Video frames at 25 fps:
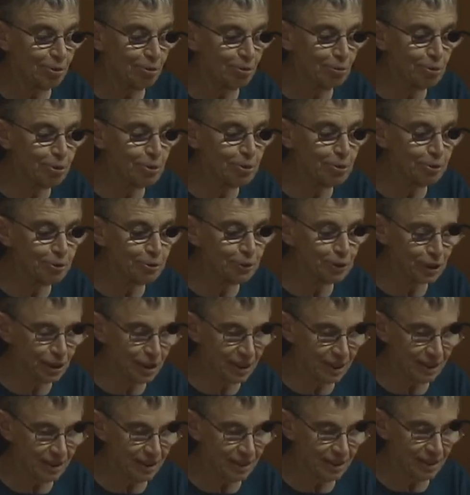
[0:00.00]
rouged
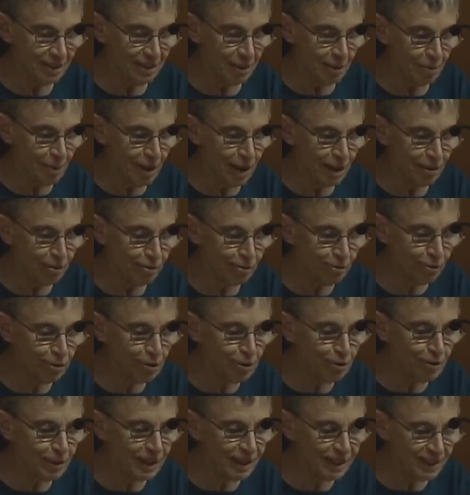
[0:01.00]
by the
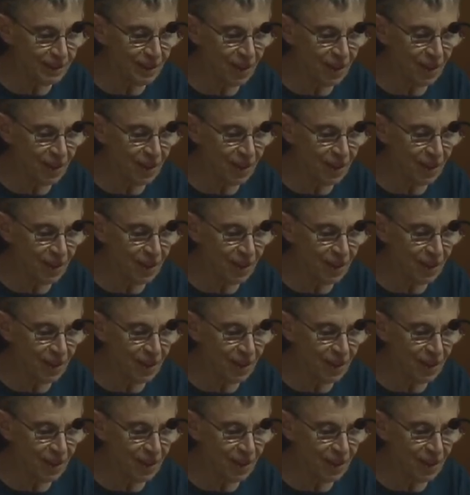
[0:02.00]
fluvial